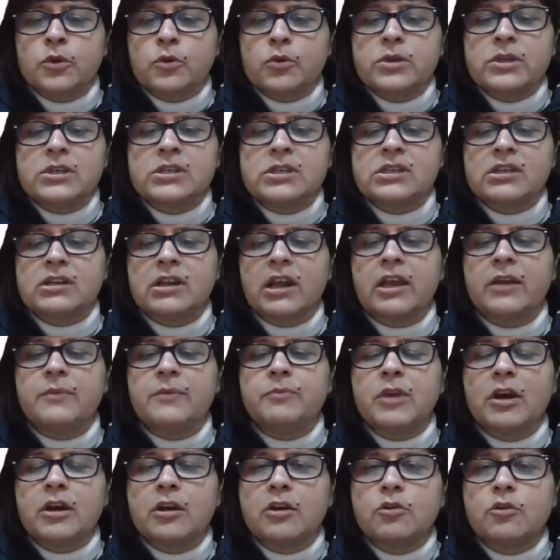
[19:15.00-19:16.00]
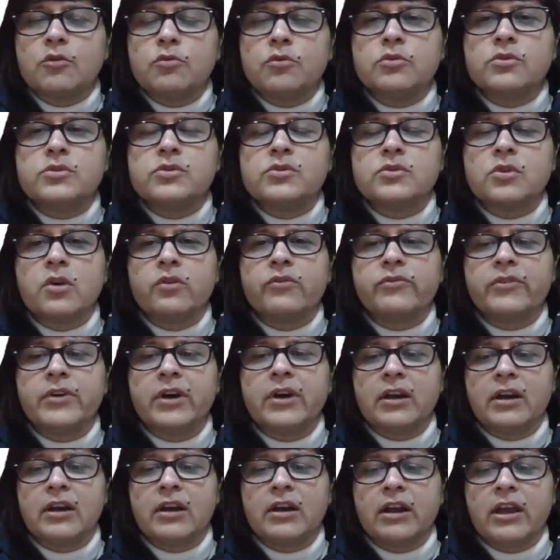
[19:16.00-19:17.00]
to describe the course of
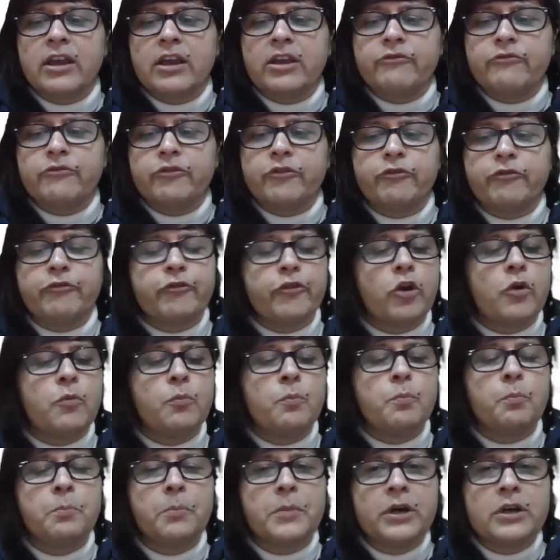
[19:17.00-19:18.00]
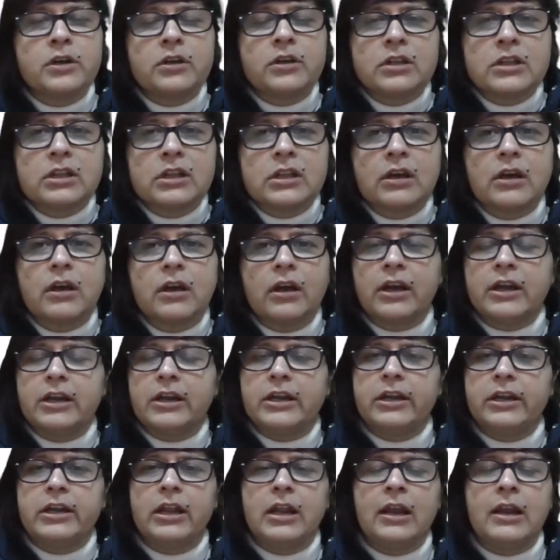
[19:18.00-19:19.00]
her life from birth
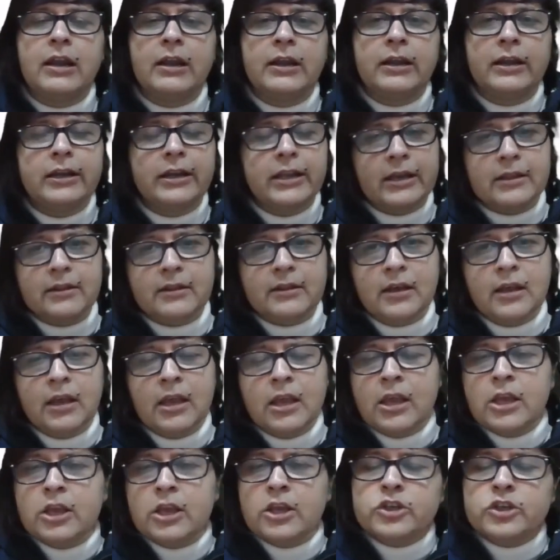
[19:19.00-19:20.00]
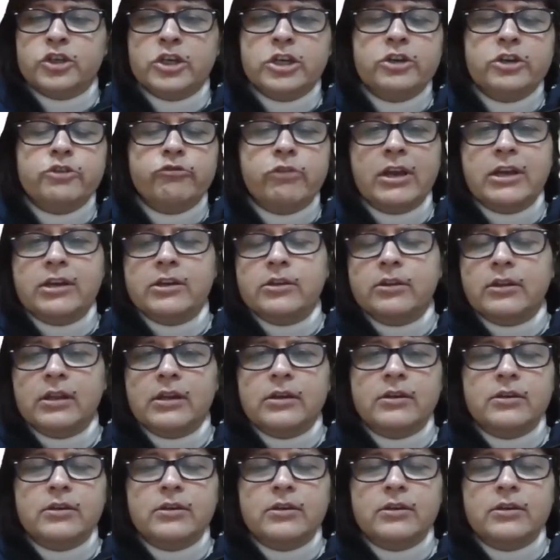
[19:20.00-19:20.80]
until death. Mead tried